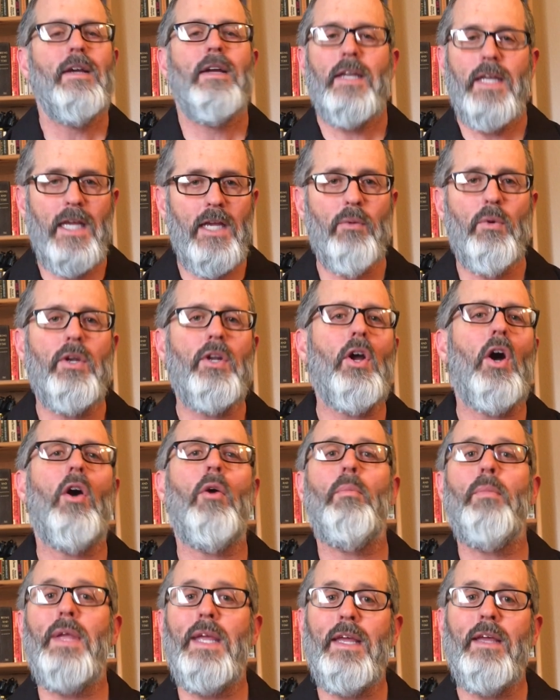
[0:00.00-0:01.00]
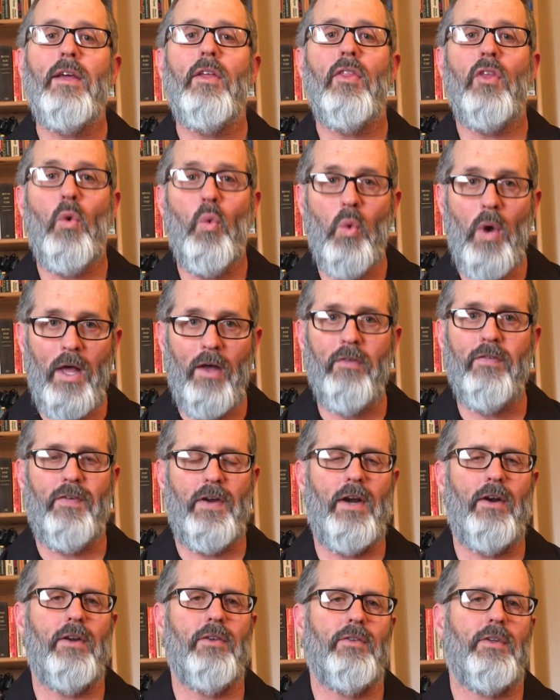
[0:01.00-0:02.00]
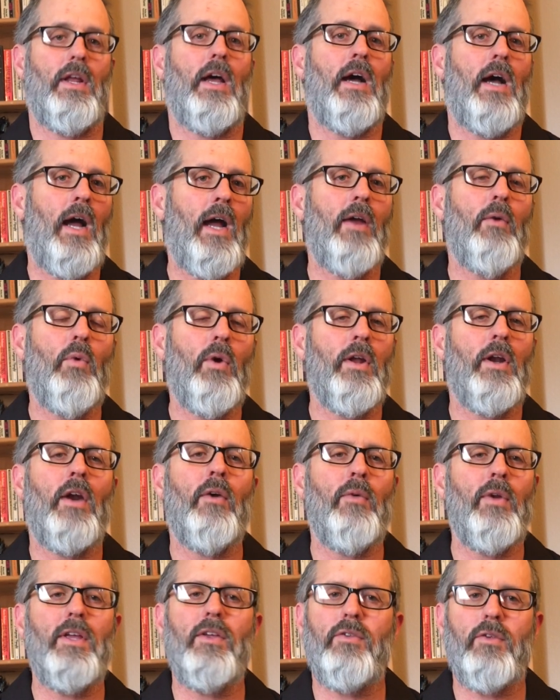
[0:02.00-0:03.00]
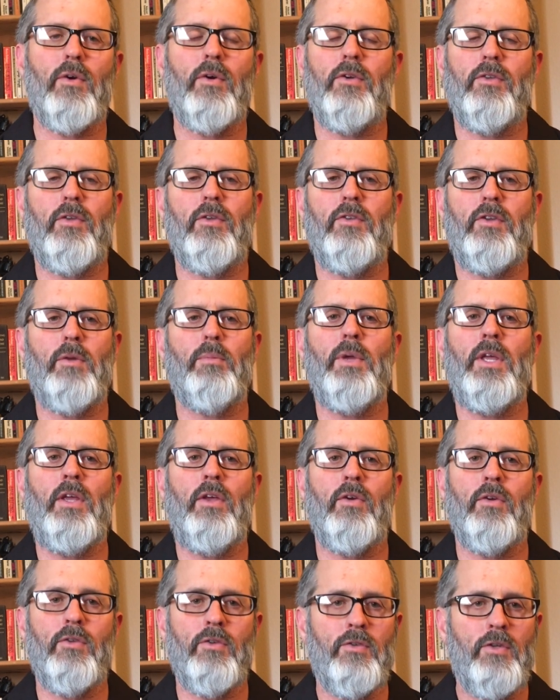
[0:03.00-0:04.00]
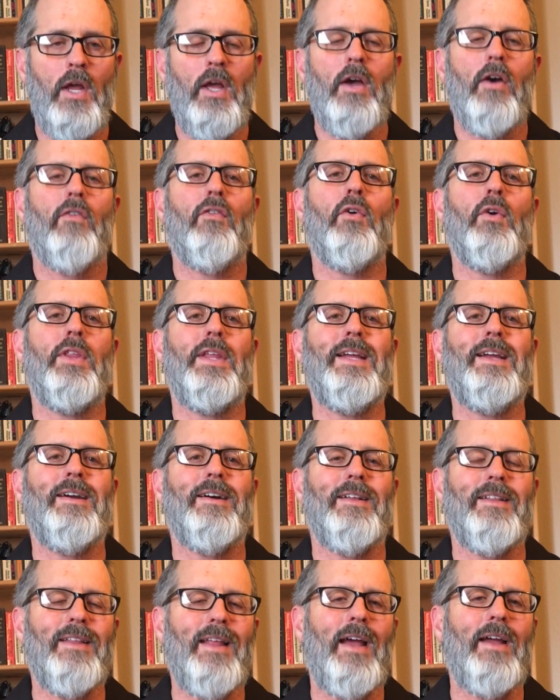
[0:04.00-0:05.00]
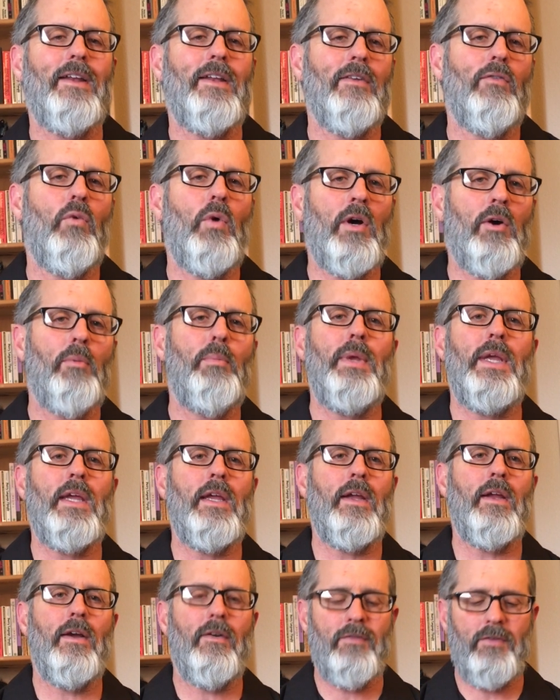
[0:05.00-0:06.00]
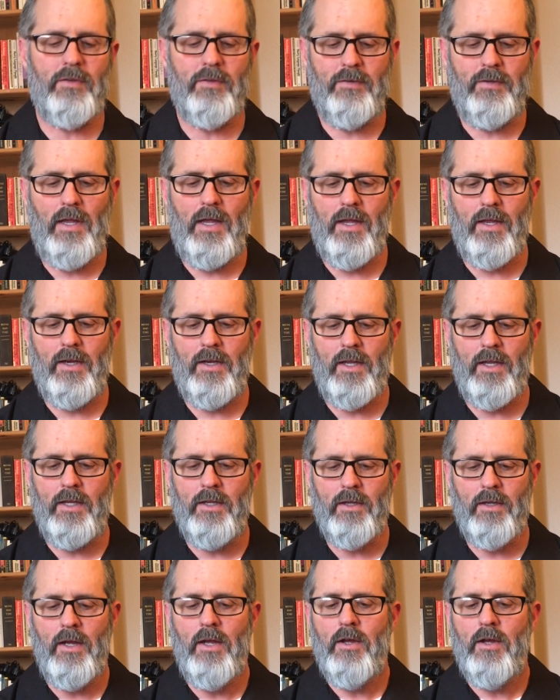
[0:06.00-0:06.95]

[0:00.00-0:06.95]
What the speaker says: He would call me the welfarist. I want our resources to be used for the collective well-being of society.